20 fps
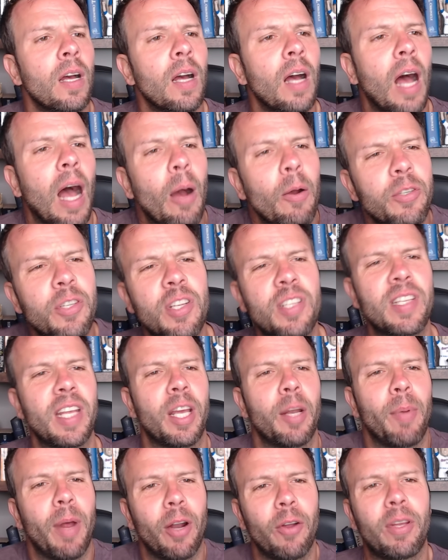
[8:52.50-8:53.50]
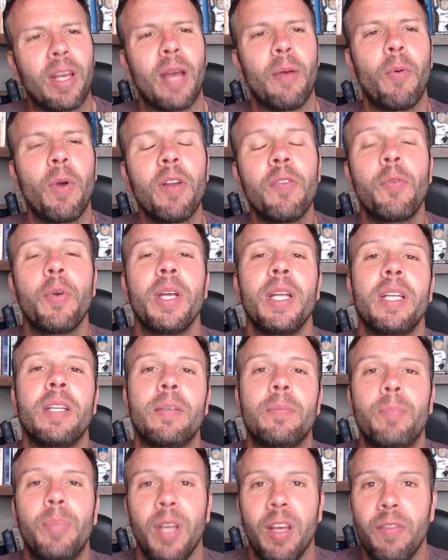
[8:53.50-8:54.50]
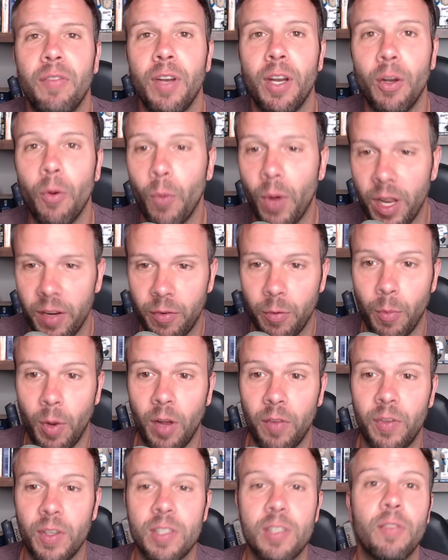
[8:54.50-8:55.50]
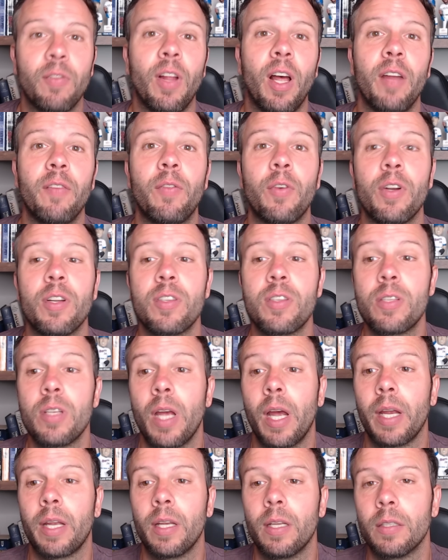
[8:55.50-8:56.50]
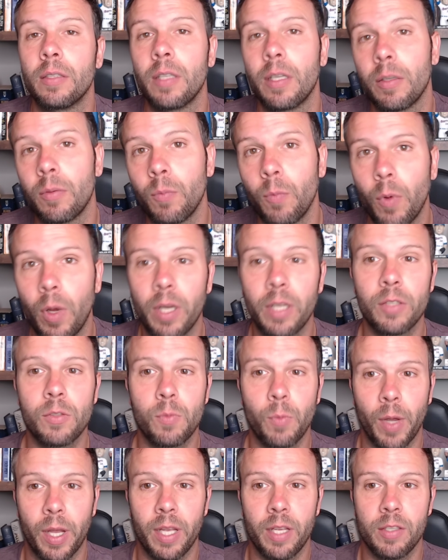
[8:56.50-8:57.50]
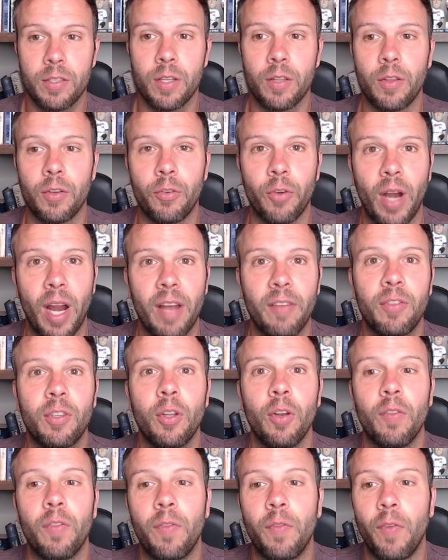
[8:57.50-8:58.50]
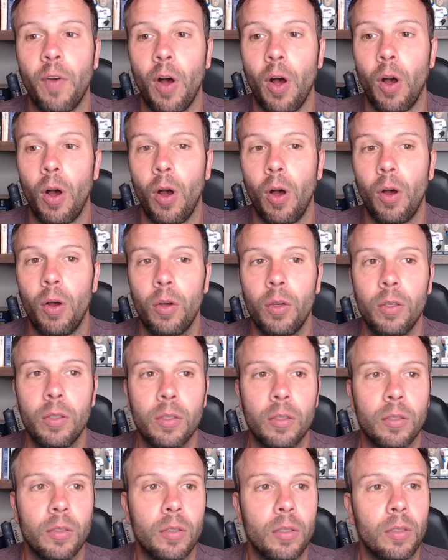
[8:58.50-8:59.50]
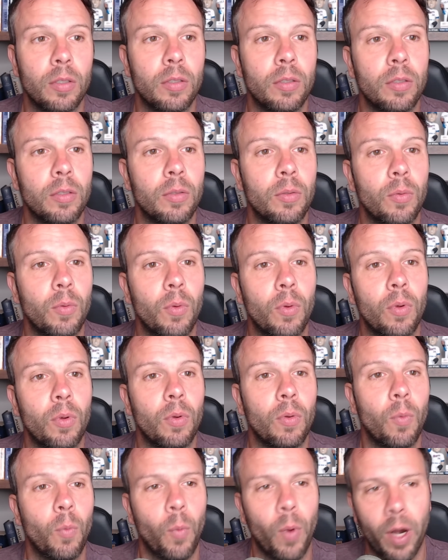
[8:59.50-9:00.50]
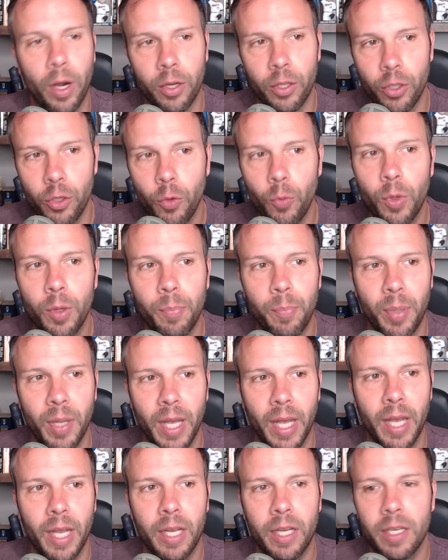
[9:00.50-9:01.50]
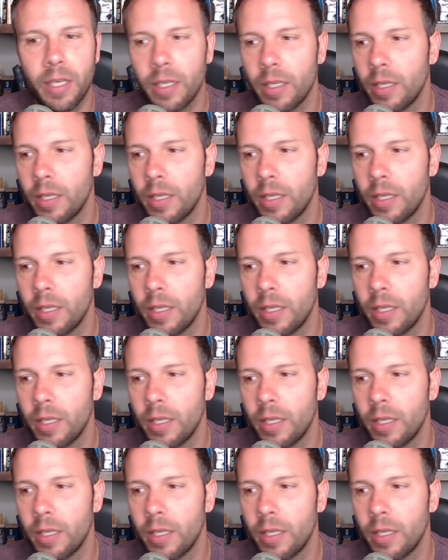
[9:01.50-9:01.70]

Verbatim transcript: I was just thinking about okay, what if we pivoted away from offensive line for a second? Like, what is ways that the draft could fall where you would pick